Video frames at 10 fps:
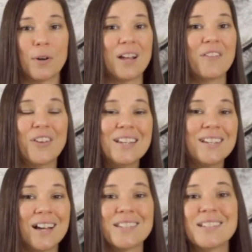If it
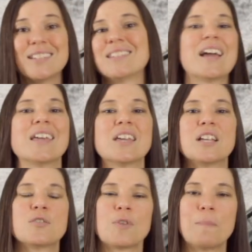doesn't say that it's
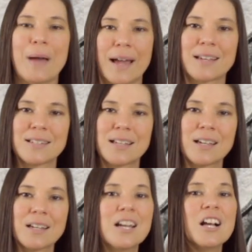from
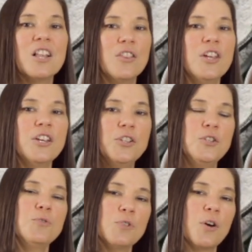Pakistan, then
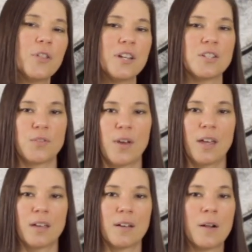you know that it's fake.